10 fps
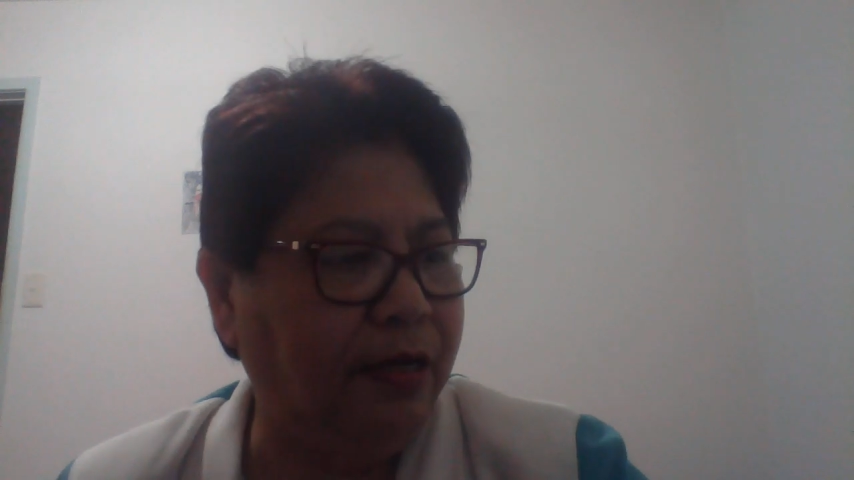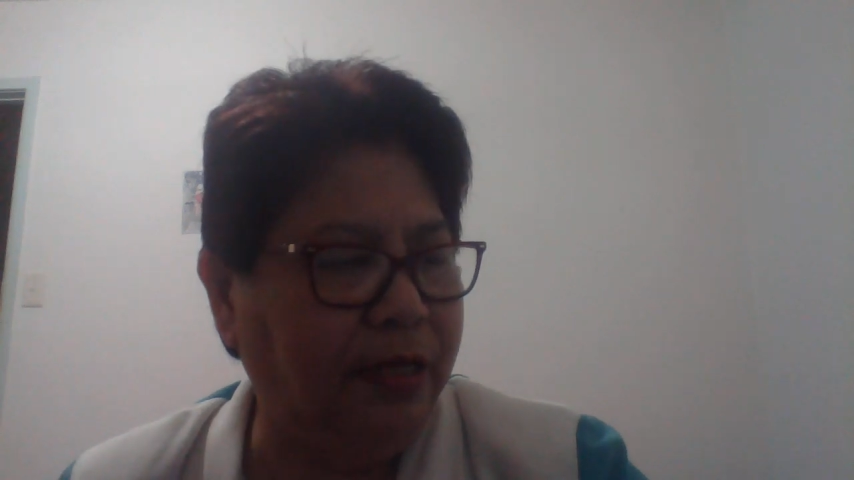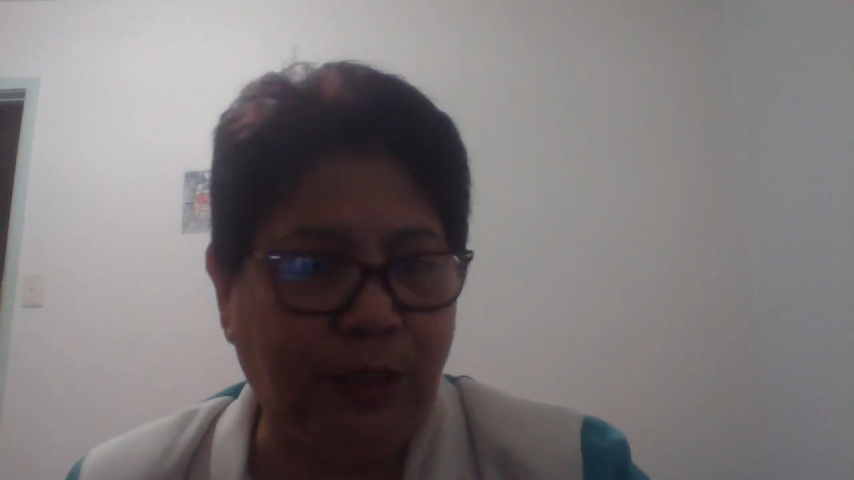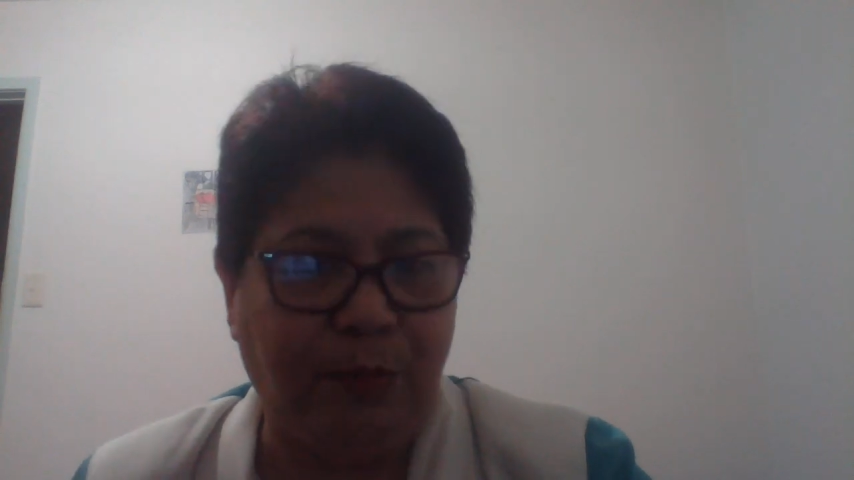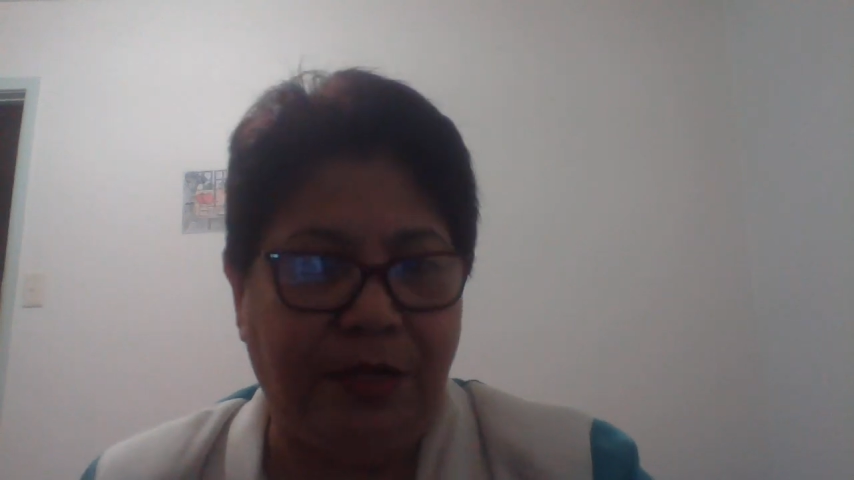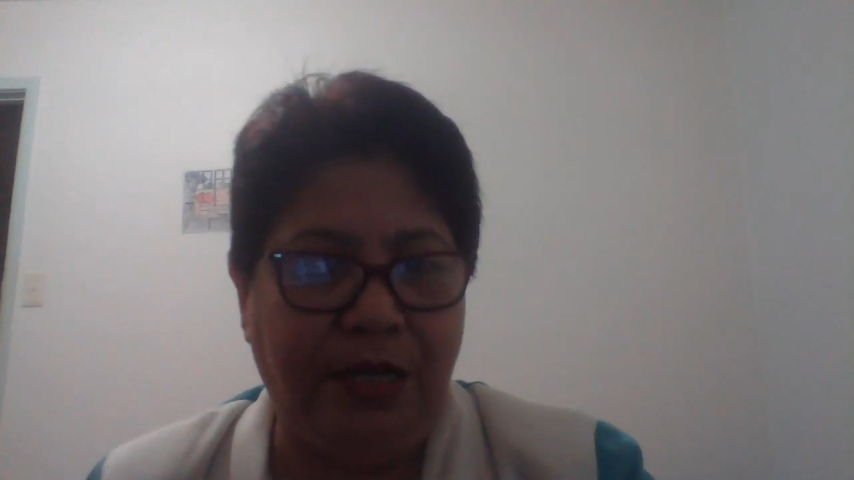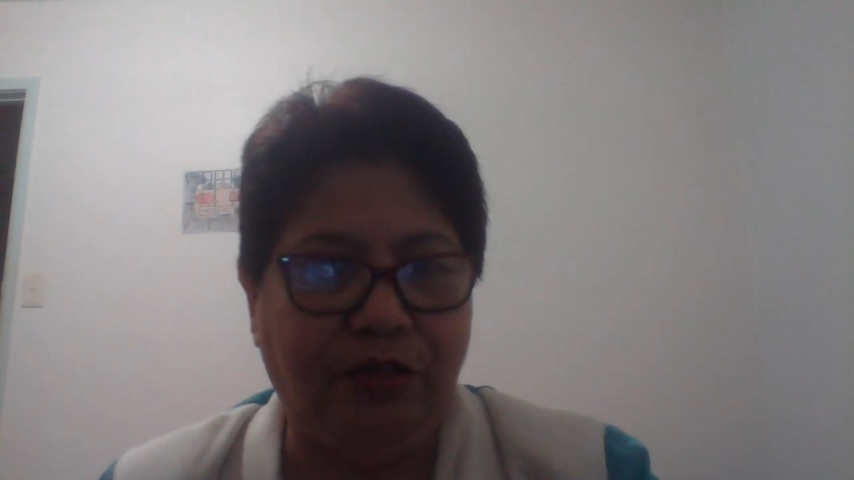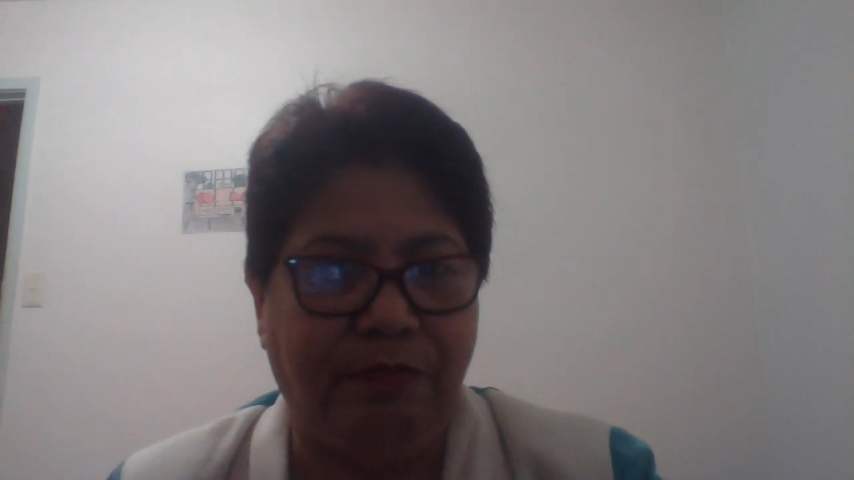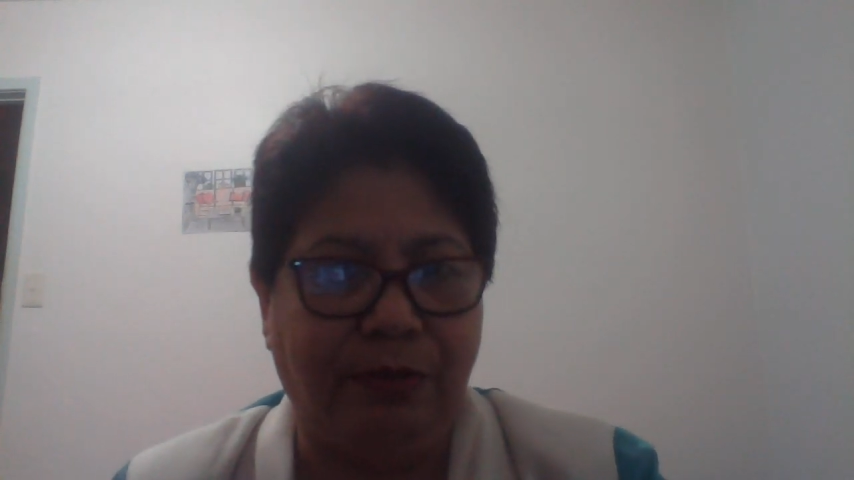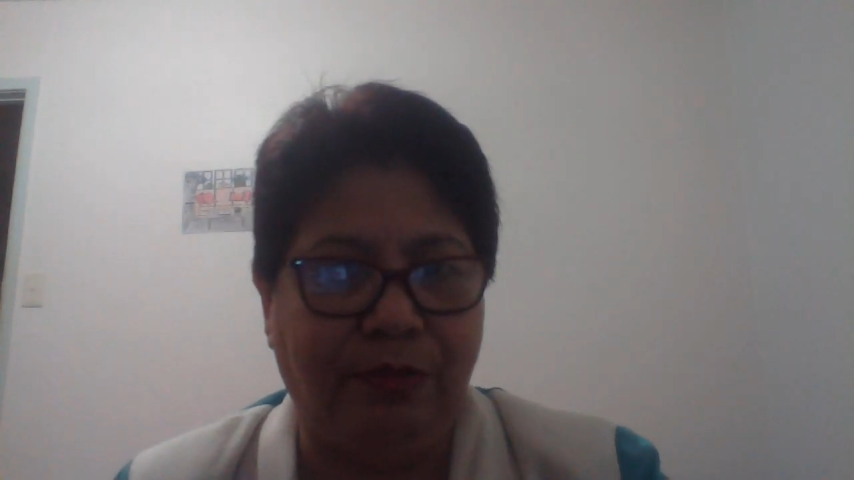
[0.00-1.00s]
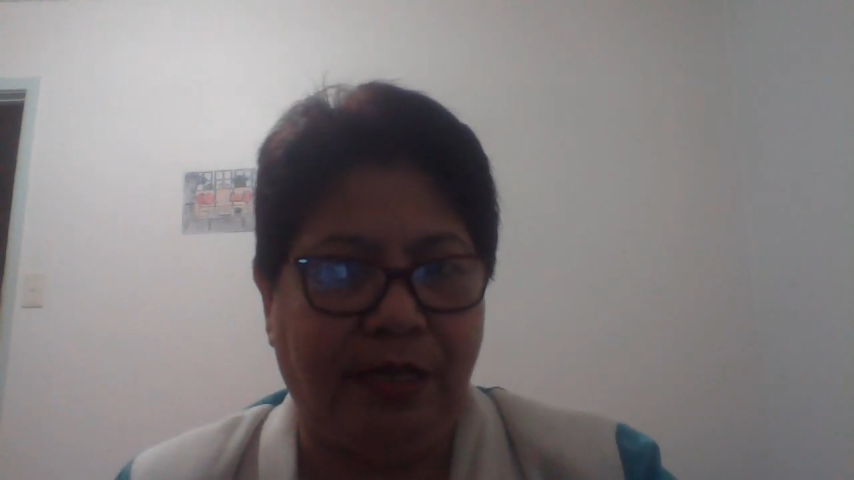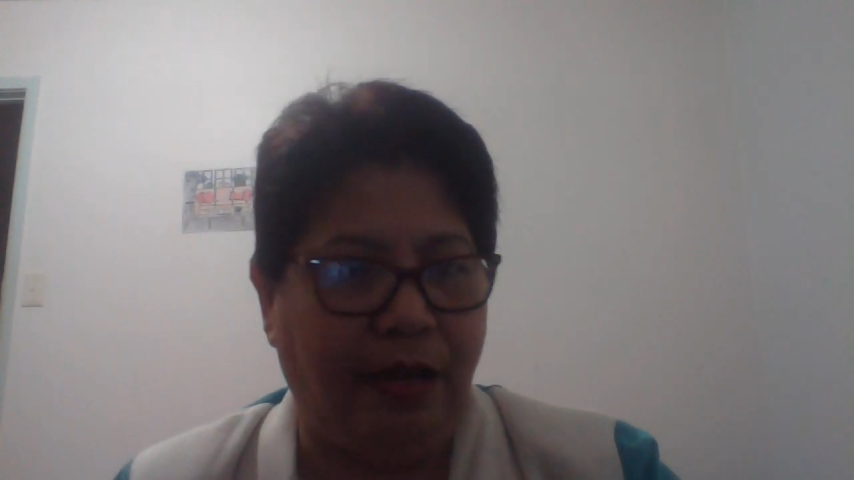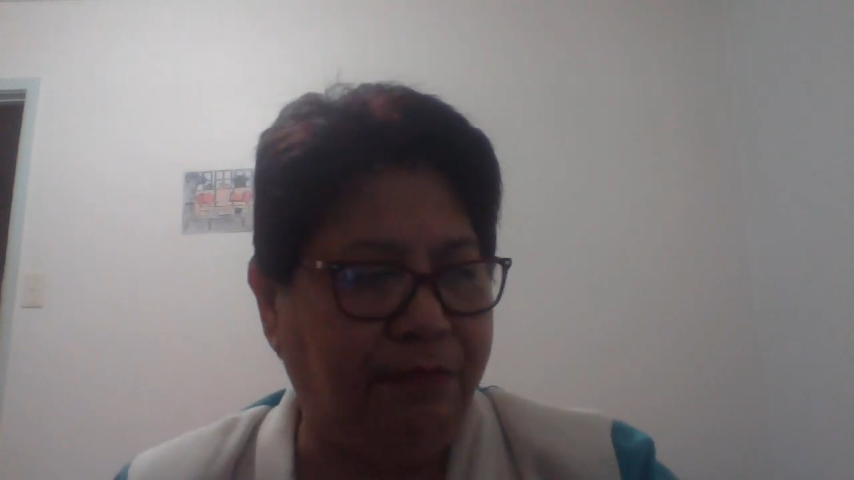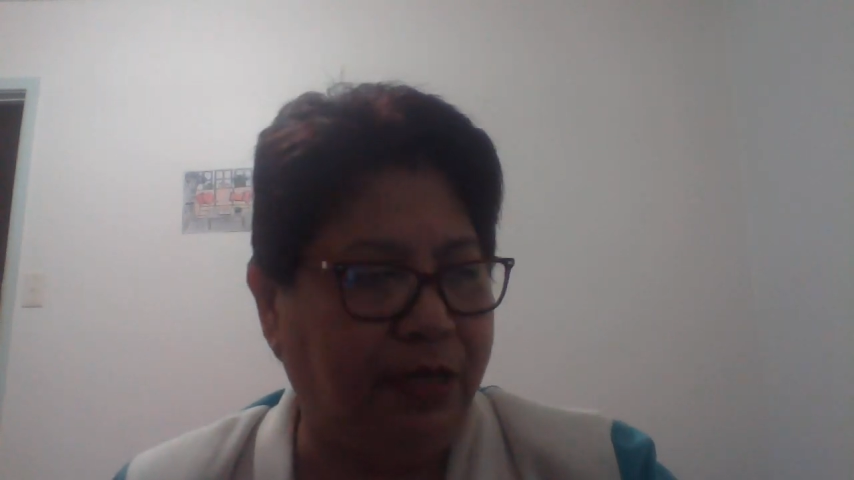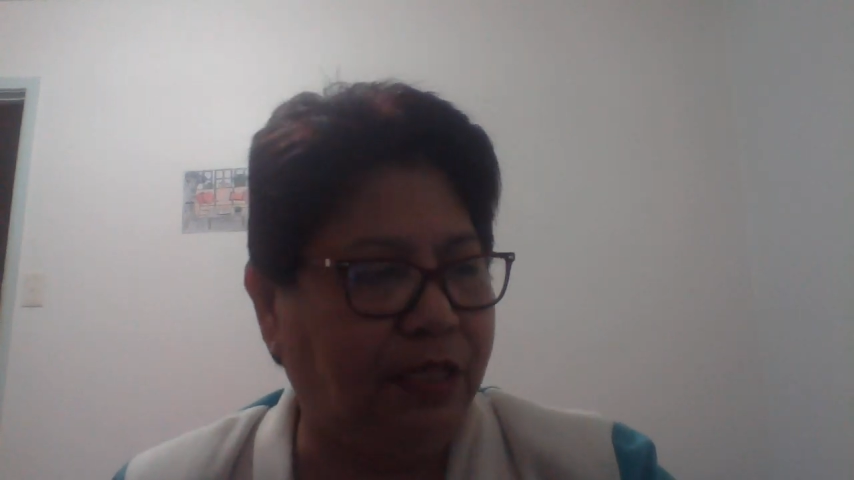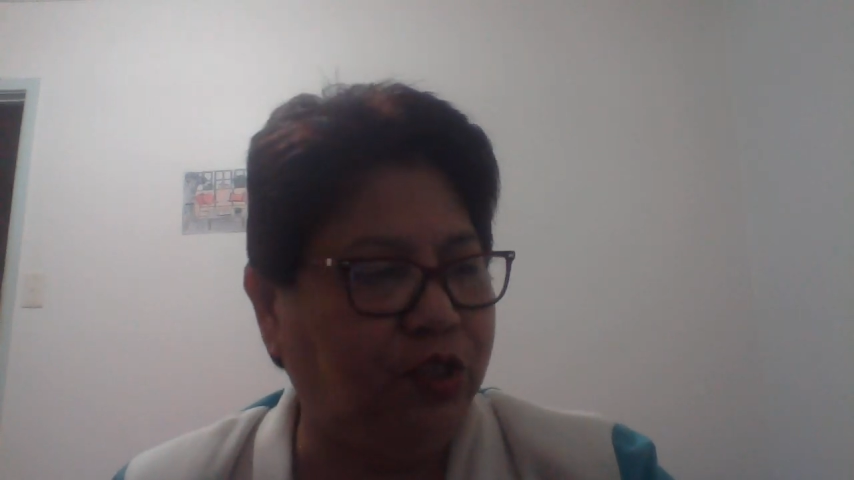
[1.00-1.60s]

explanation because I am not a